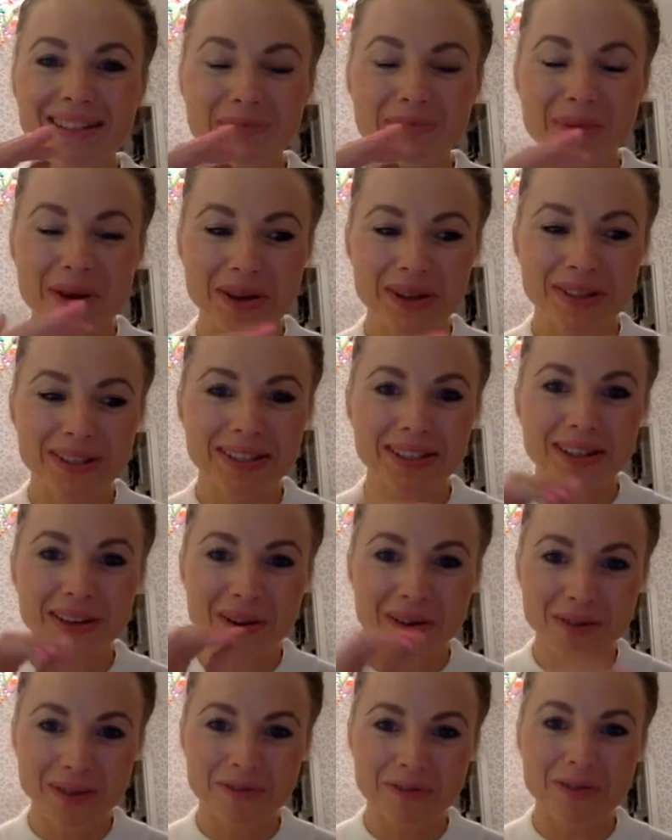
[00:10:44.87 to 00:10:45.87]
person
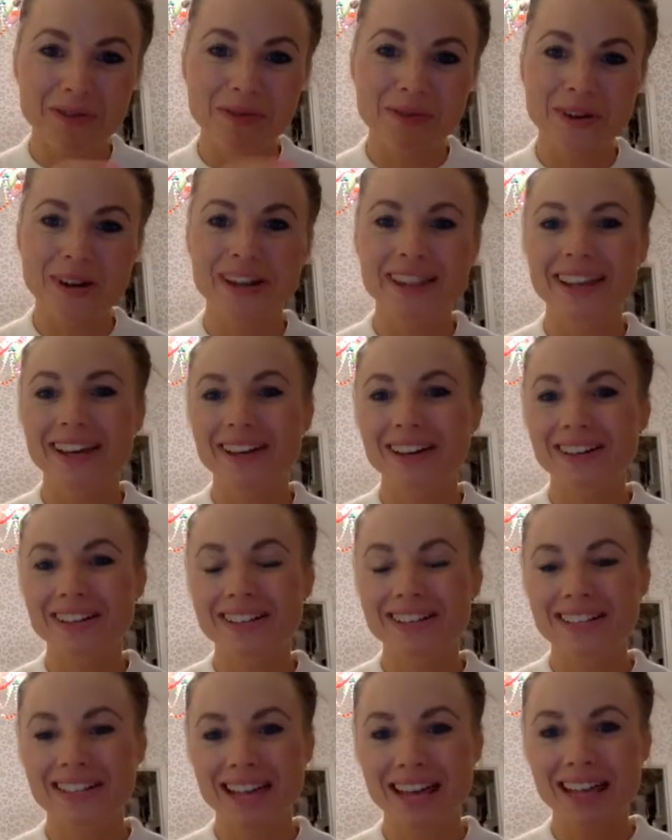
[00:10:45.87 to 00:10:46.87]
going from where they are
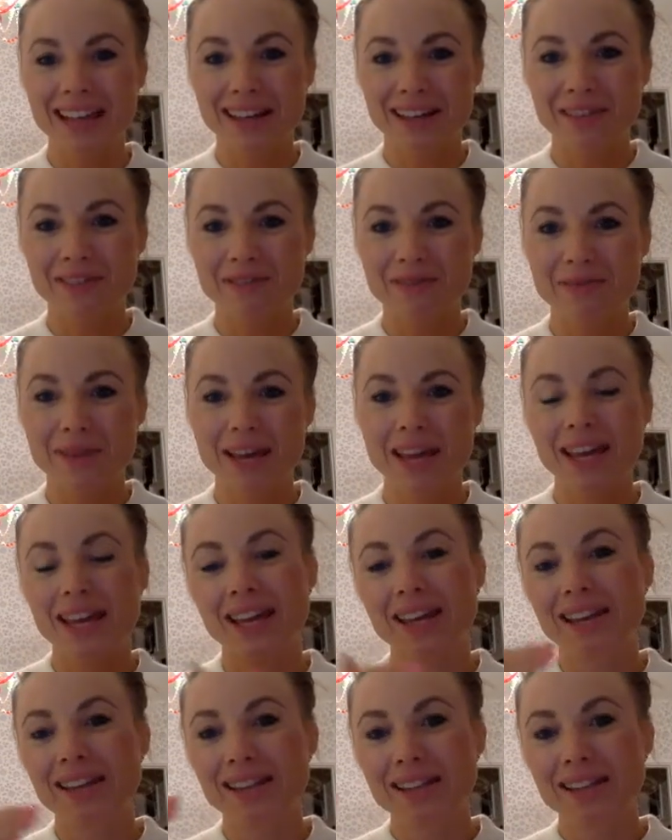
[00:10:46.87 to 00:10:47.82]
today, like from A